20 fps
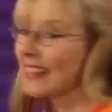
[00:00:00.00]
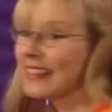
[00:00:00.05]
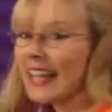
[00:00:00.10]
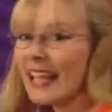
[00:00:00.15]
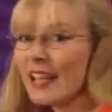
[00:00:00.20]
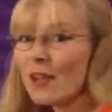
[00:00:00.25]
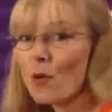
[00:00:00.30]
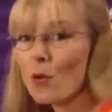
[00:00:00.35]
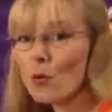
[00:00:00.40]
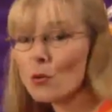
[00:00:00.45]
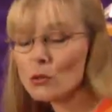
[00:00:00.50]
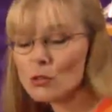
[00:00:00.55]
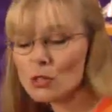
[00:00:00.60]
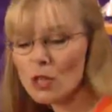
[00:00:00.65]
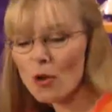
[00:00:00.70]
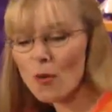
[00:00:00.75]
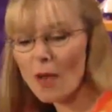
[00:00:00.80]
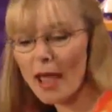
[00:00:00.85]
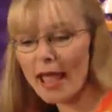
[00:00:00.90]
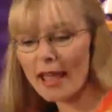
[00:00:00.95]
They
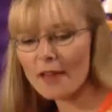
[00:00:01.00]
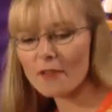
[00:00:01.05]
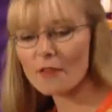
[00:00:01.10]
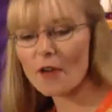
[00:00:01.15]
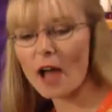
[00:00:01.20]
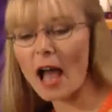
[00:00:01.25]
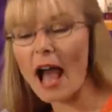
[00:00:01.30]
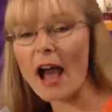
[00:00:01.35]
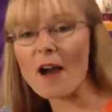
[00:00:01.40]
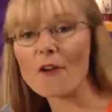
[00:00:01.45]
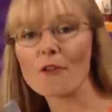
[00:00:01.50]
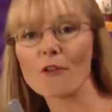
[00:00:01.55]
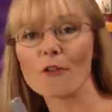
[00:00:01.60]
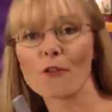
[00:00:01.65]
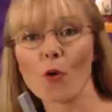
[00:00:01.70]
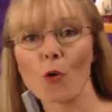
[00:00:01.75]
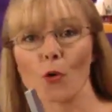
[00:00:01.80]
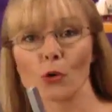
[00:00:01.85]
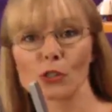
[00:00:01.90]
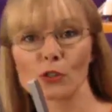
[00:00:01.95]
also have a
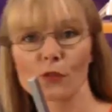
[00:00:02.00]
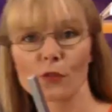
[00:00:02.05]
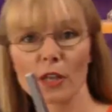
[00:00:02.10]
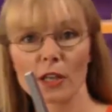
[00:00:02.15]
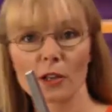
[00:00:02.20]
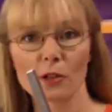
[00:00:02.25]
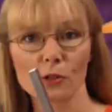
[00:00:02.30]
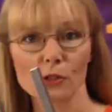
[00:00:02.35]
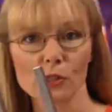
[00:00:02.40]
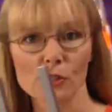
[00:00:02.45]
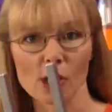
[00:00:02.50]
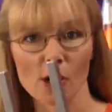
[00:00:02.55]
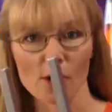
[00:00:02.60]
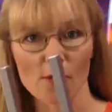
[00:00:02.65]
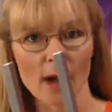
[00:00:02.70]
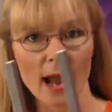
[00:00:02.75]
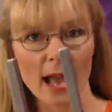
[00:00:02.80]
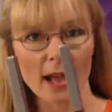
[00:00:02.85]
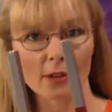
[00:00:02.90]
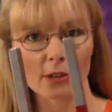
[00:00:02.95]
force field
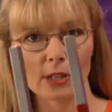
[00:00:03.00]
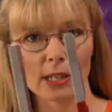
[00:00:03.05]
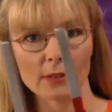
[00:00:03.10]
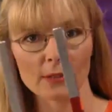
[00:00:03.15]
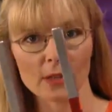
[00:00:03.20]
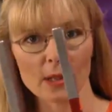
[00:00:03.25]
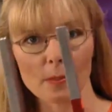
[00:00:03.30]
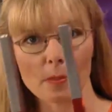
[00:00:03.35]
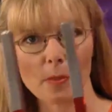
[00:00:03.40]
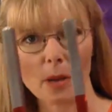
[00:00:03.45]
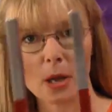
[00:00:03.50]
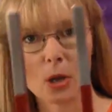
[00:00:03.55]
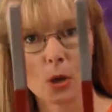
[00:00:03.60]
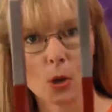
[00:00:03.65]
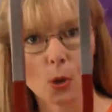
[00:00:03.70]
surrounding them.